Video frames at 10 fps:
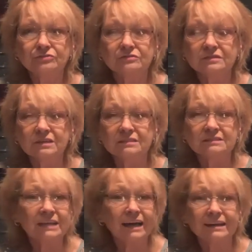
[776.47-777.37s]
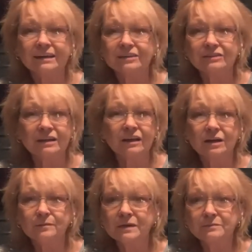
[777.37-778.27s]
Because I know that a lot
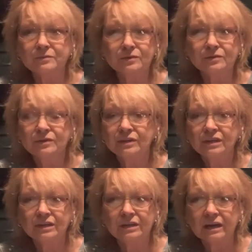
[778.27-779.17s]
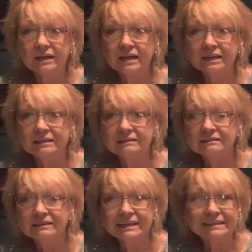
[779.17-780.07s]
of people
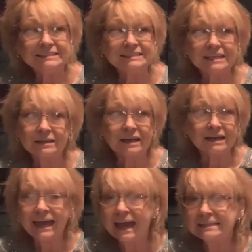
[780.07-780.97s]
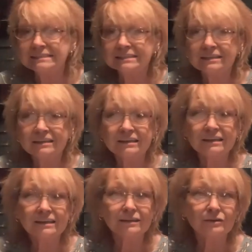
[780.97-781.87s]
need a
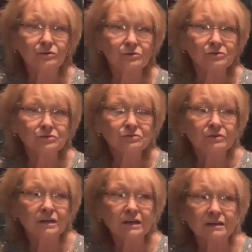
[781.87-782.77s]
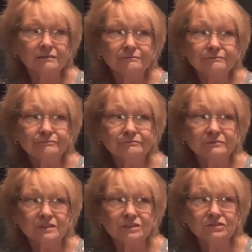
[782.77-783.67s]
gasket or
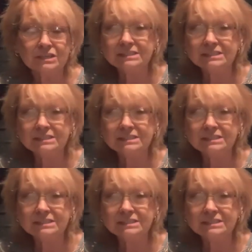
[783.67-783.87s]
just